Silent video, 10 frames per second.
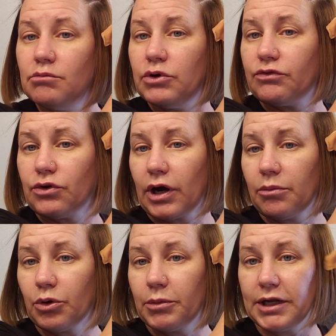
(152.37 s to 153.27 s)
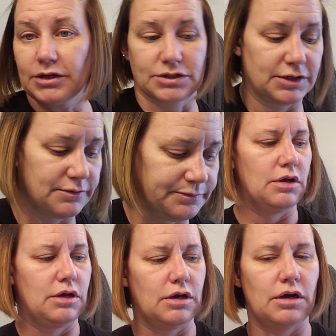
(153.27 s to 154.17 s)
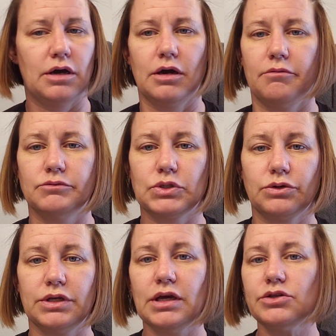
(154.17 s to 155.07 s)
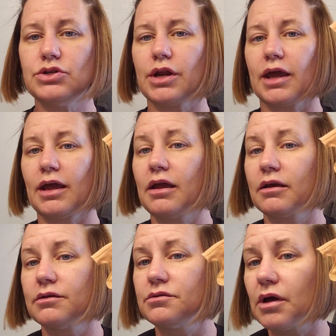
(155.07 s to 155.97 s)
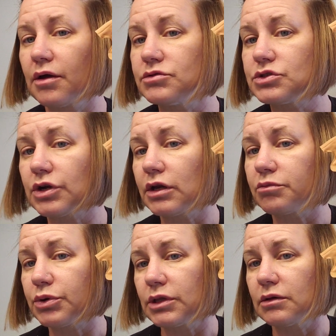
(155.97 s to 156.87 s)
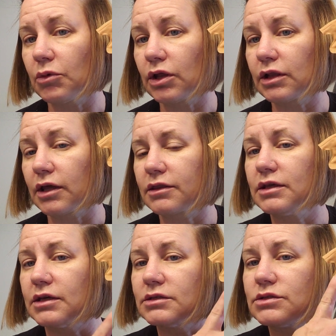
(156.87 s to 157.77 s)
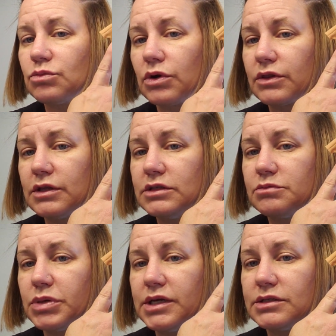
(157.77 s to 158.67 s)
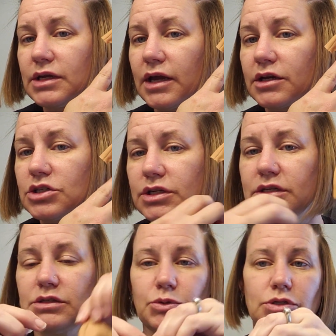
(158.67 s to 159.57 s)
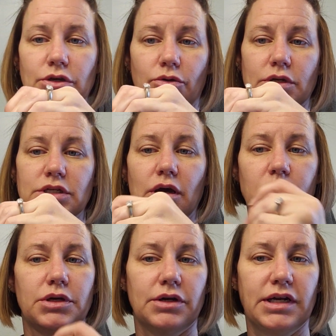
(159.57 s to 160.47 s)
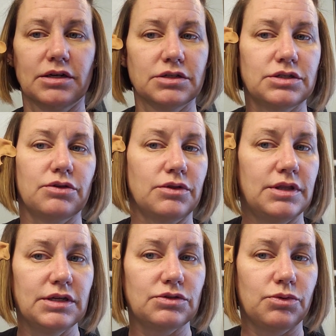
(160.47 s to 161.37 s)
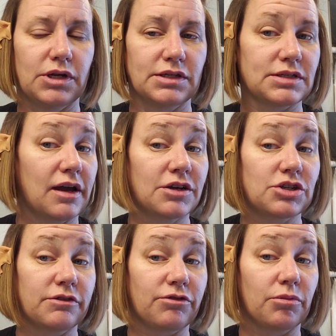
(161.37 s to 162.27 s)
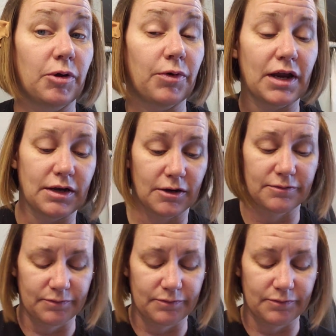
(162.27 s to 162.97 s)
before I put my ears on. So yesterday I was trying to put them on like this, where this piece actually is supposed to go on top of your ear. So this one is actually for my right ear.